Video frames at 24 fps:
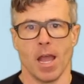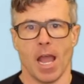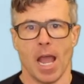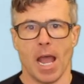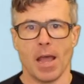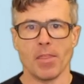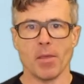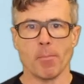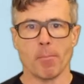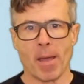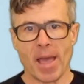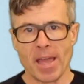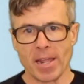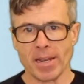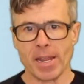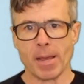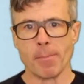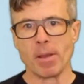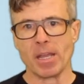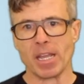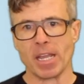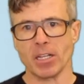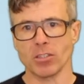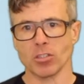And the
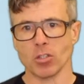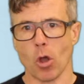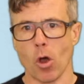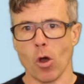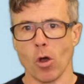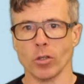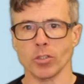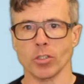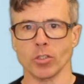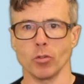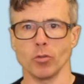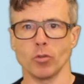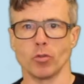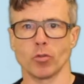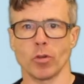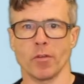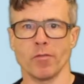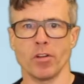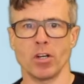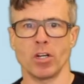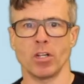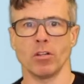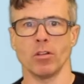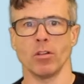pandemic has also
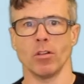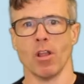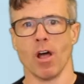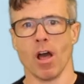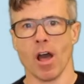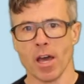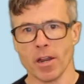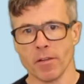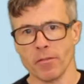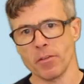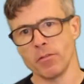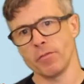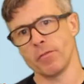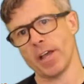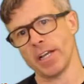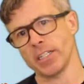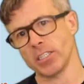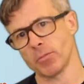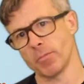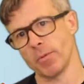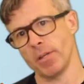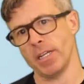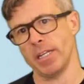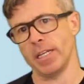driven a lot of
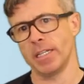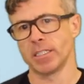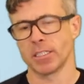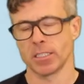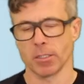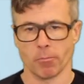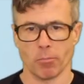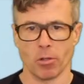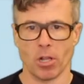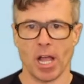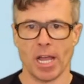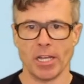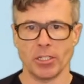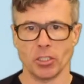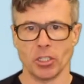investment in supply